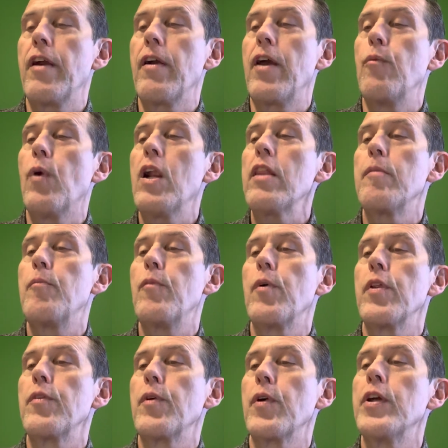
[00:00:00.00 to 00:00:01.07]
and one of the
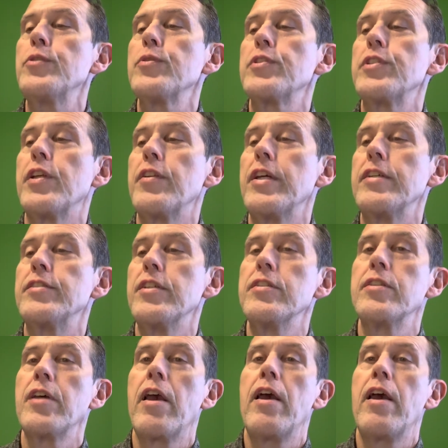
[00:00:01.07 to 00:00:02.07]
more interesting things is